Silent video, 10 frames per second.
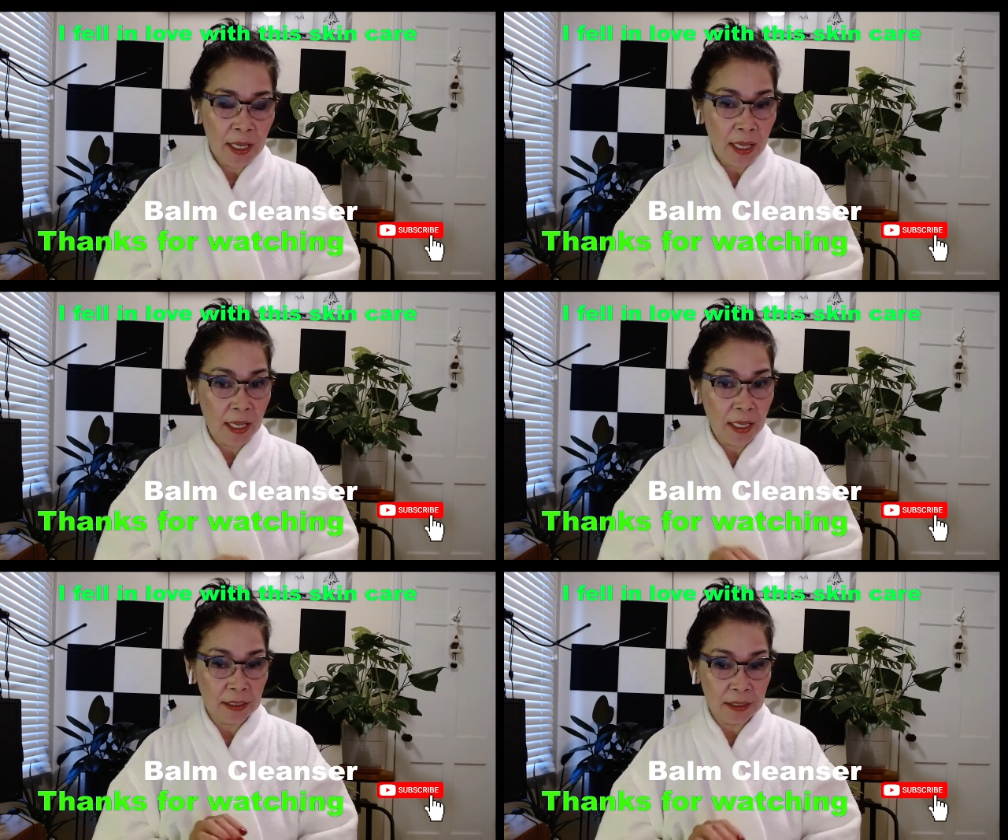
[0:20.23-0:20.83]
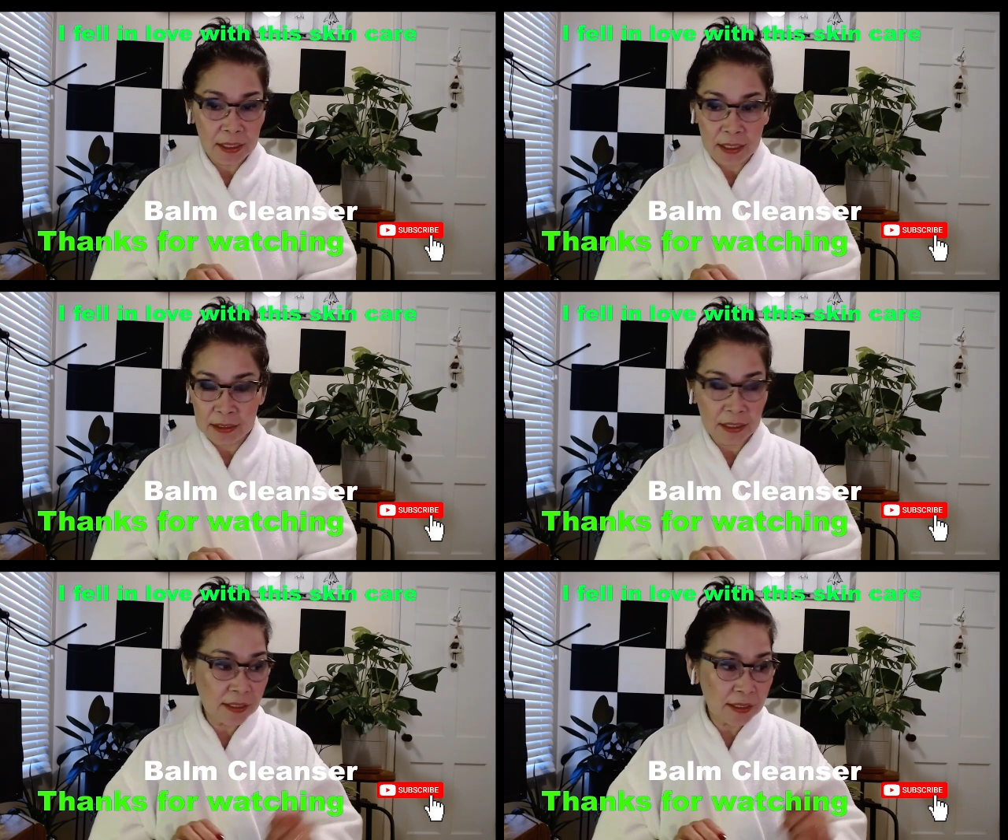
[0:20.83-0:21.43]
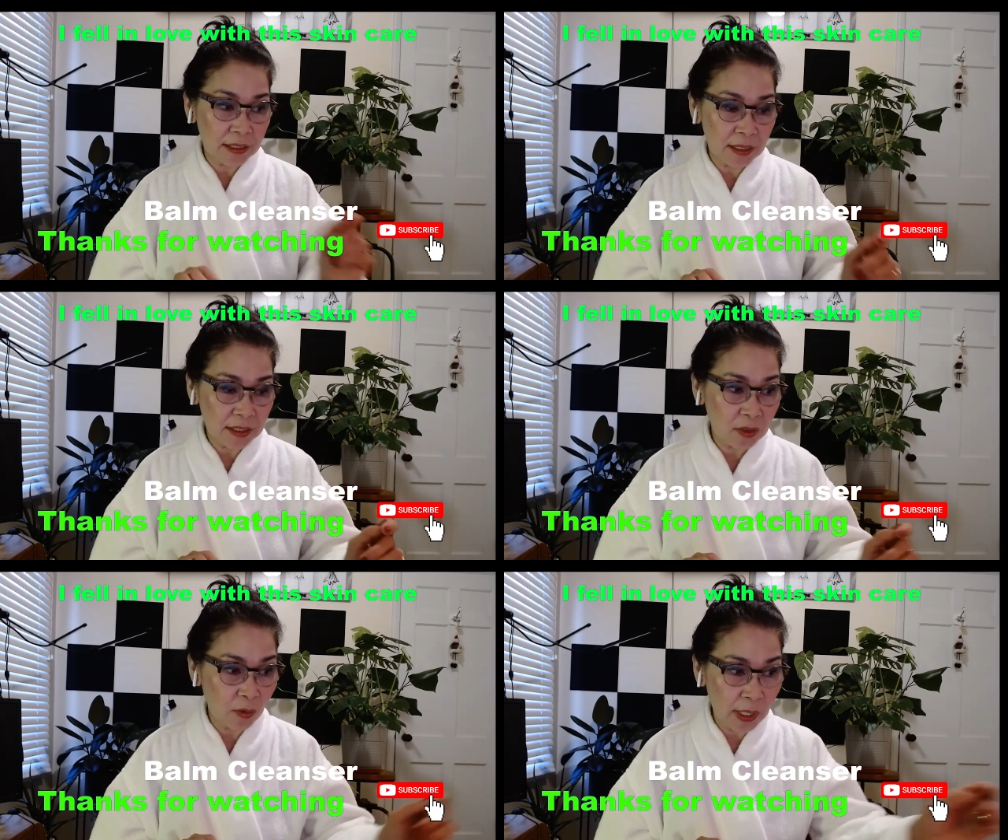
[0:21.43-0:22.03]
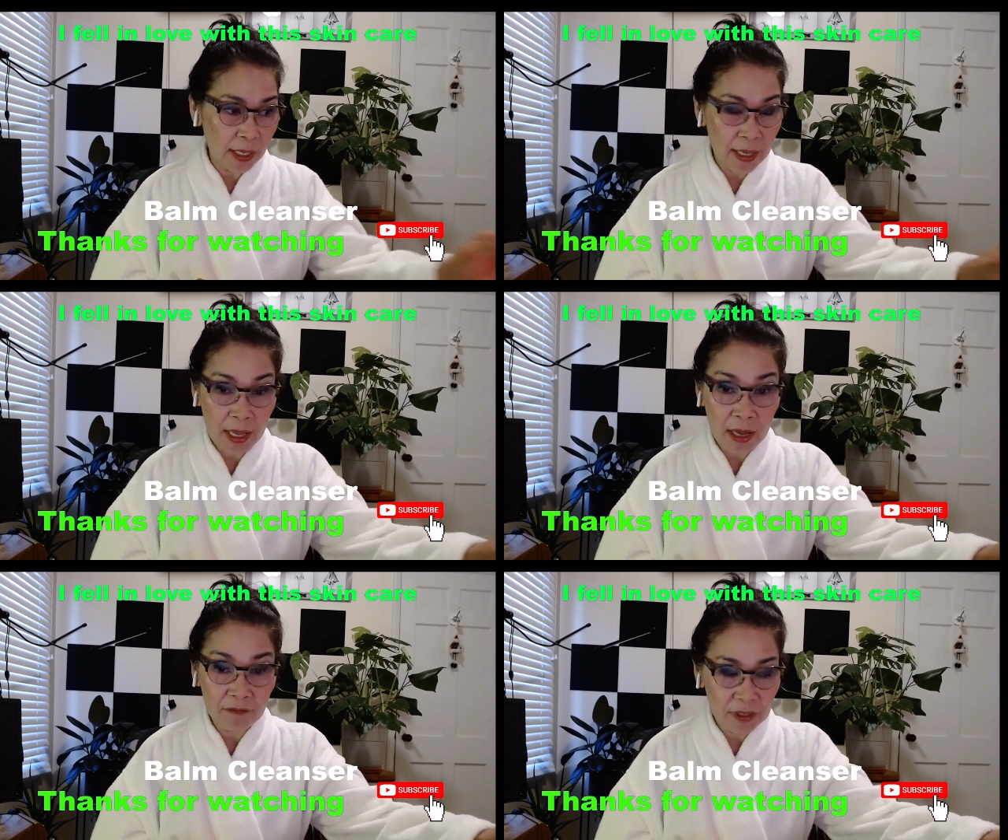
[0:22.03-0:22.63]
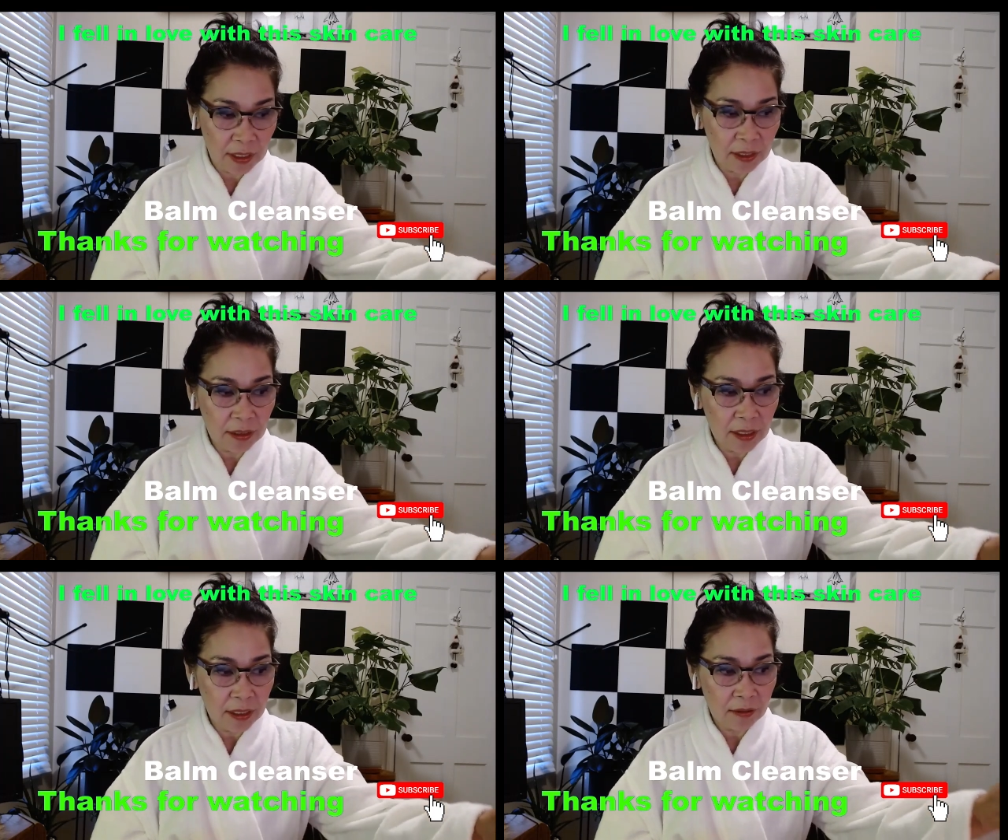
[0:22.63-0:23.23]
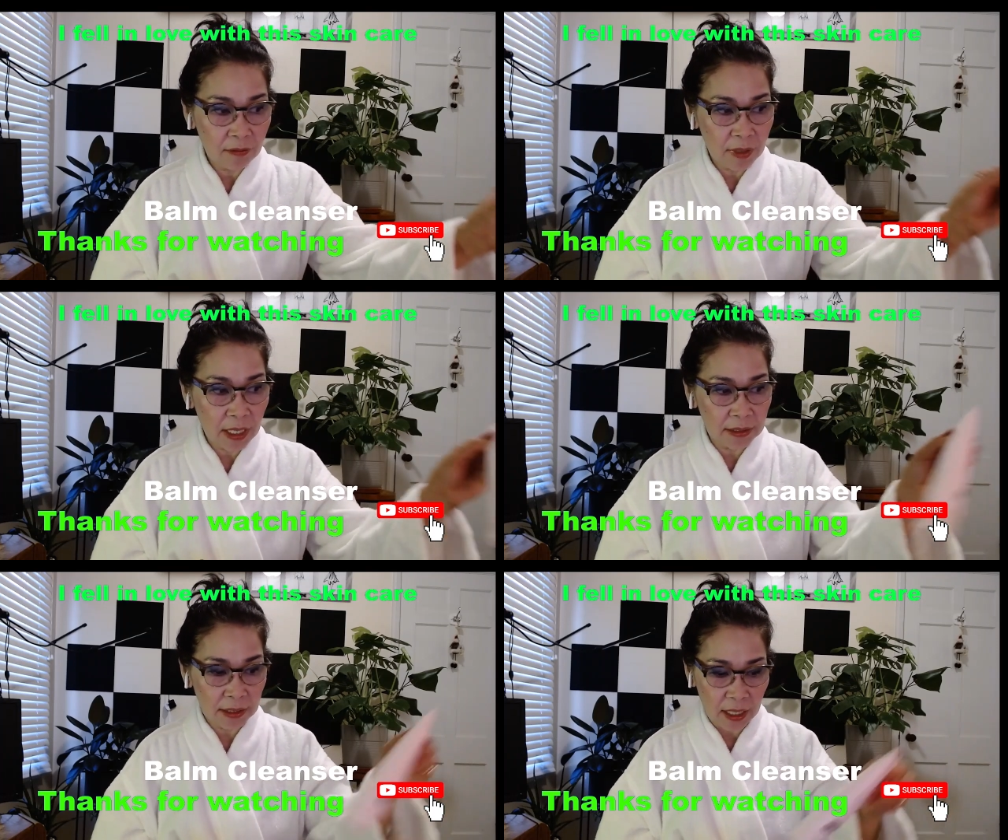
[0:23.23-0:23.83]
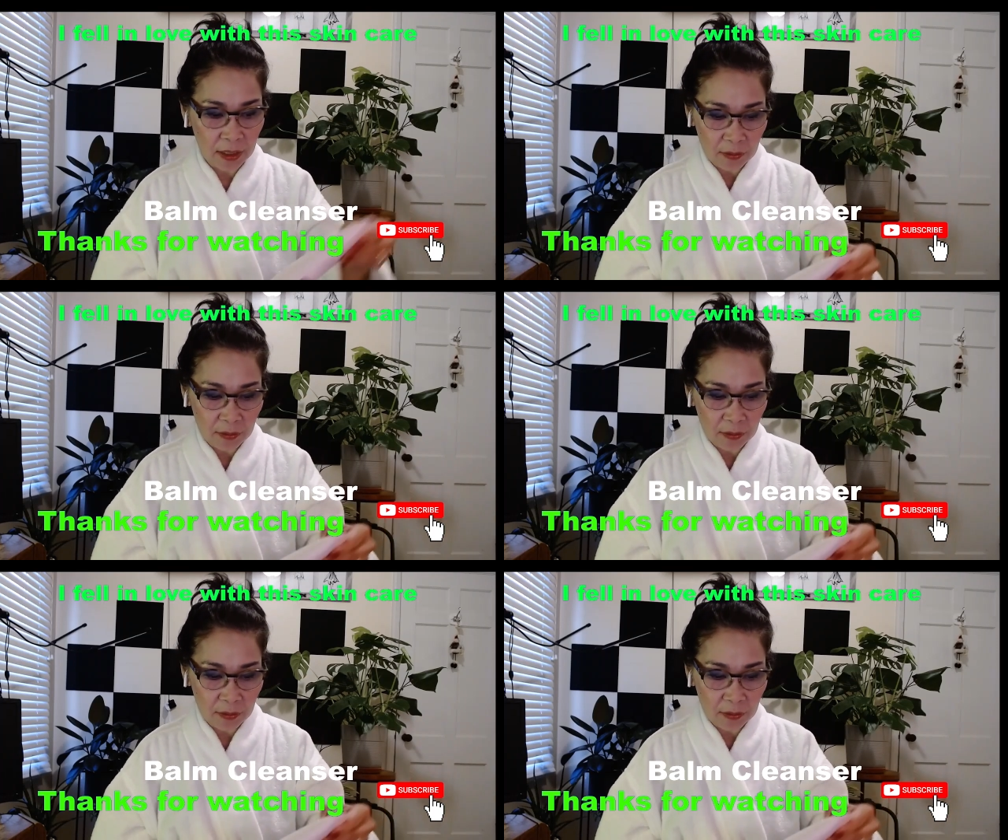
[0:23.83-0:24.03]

and this is what I have here right now